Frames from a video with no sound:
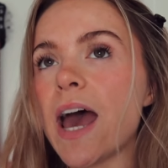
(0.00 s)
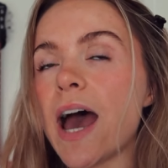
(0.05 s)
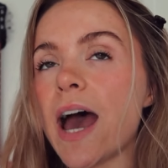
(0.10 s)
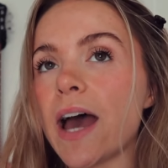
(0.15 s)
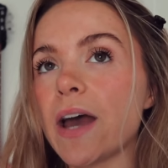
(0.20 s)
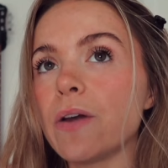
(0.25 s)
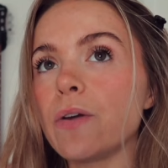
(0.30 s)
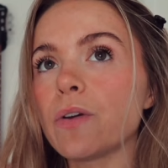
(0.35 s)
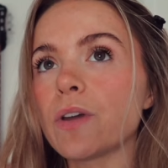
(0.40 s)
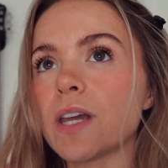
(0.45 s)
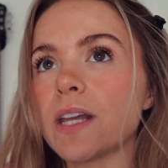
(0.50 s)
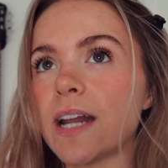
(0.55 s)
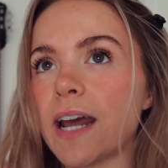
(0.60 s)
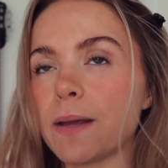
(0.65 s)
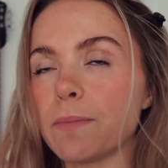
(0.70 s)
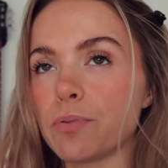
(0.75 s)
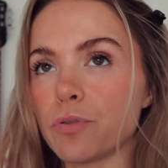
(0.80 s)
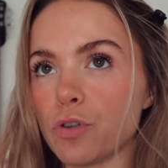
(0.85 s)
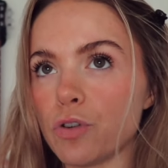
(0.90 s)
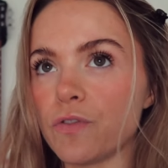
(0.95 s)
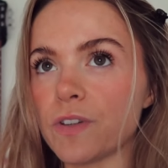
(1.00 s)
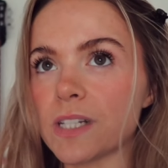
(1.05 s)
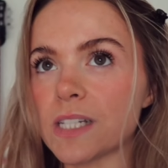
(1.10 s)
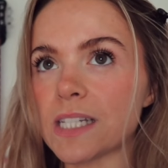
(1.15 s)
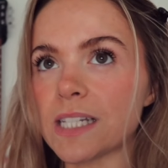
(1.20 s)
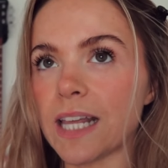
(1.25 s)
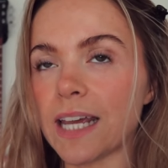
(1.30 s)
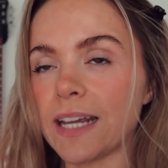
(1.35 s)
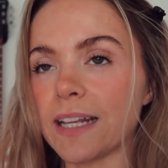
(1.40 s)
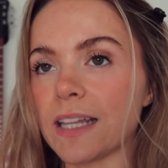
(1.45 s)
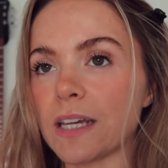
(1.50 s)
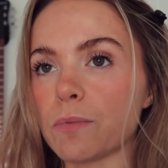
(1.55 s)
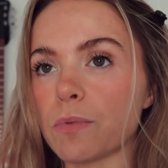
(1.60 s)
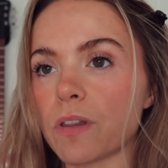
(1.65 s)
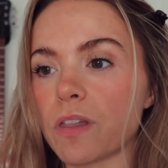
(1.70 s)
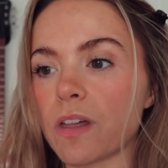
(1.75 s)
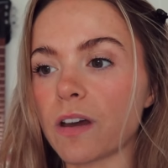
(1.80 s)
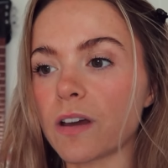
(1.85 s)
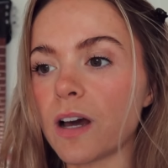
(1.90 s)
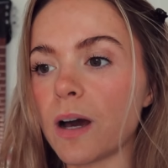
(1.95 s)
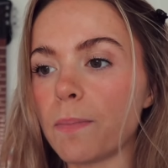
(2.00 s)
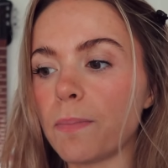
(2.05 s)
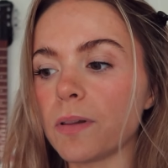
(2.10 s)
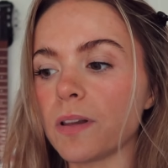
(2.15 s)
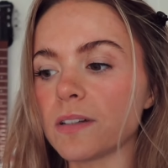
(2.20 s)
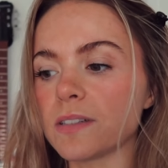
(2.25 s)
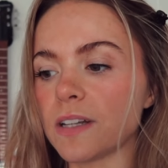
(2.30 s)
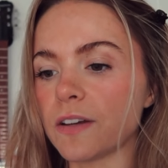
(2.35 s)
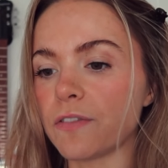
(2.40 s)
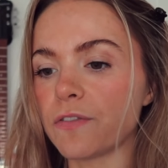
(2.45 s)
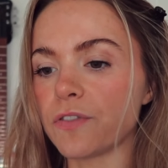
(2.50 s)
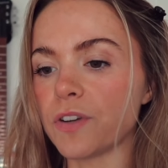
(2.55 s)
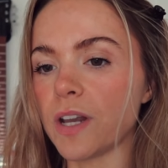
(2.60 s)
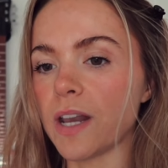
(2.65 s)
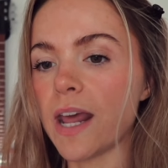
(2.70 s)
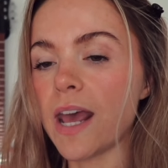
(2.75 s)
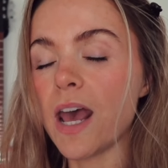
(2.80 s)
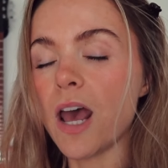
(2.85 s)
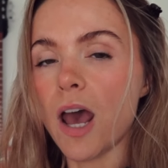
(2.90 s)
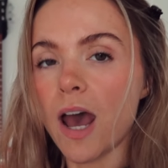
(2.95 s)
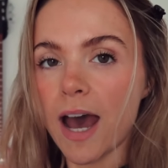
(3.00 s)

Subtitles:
how can I improve it slightly with a couple of different